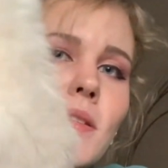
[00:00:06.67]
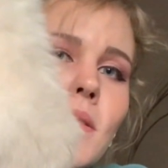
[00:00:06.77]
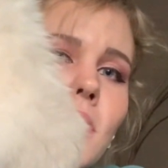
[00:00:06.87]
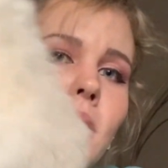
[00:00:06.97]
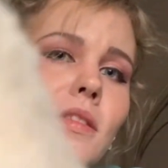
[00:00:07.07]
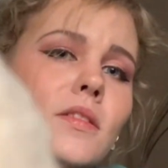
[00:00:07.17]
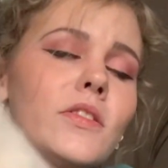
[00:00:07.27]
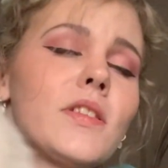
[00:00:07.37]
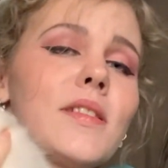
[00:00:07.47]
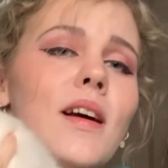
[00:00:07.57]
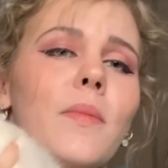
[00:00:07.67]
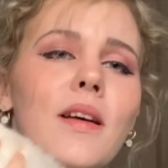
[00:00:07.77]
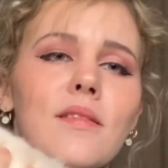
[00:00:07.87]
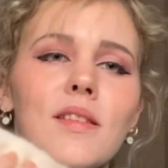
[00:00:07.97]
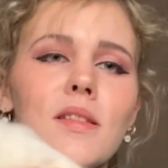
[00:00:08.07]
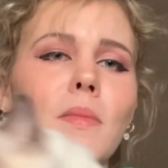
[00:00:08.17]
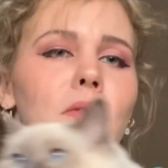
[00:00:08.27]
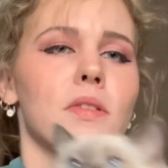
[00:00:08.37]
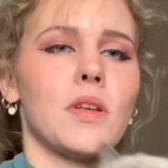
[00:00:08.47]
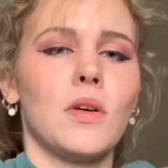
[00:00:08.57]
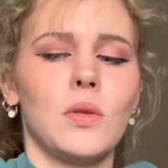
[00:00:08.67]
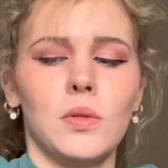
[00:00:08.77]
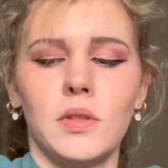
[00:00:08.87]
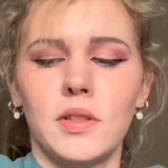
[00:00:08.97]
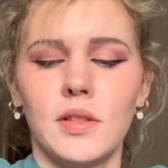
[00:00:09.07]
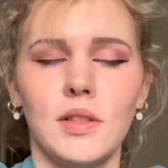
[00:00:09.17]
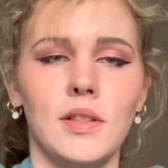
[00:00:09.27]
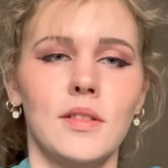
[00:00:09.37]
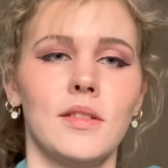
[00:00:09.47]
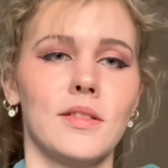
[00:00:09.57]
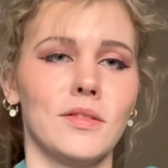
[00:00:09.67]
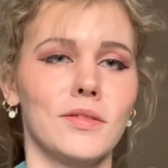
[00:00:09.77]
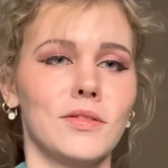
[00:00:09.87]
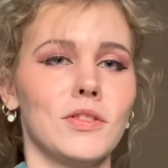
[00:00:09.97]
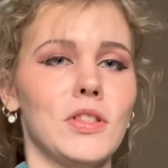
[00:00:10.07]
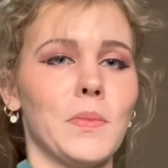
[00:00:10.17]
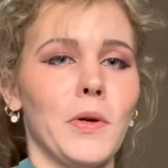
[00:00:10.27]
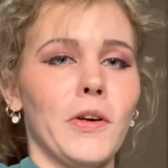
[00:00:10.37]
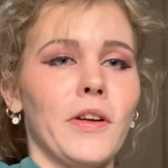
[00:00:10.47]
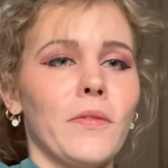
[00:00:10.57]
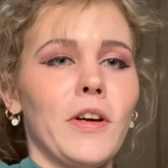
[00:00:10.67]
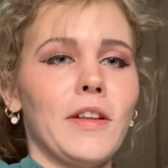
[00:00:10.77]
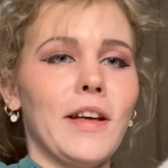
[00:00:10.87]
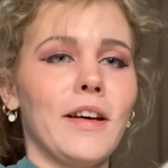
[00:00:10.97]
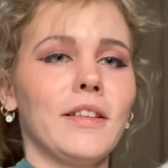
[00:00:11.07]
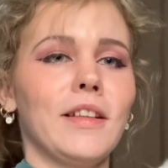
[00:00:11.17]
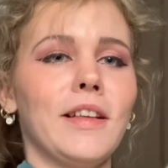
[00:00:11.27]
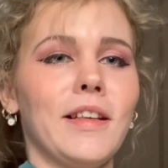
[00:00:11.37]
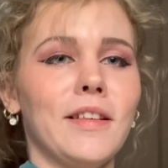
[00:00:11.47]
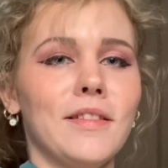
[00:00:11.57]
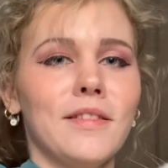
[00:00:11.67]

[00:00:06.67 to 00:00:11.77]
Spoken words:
gotten. She's now about 6 months old. She's purring very loudly